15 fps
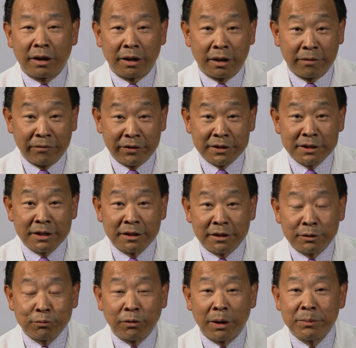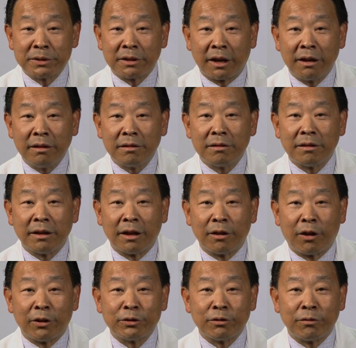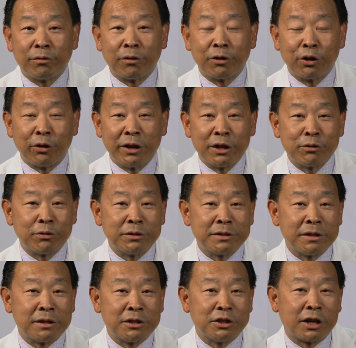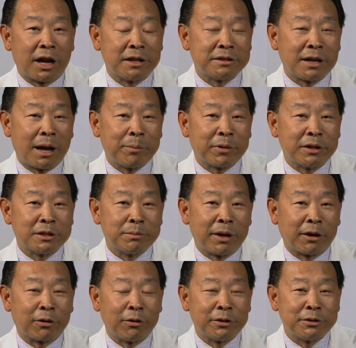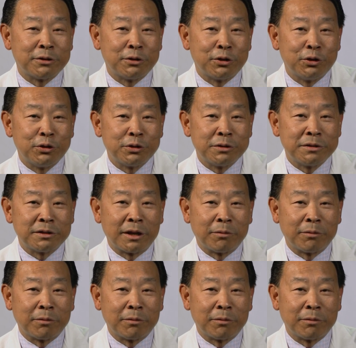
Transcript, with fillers: uh, visiting this website and also for your interest in the Johns Hopkins Medical Institutions,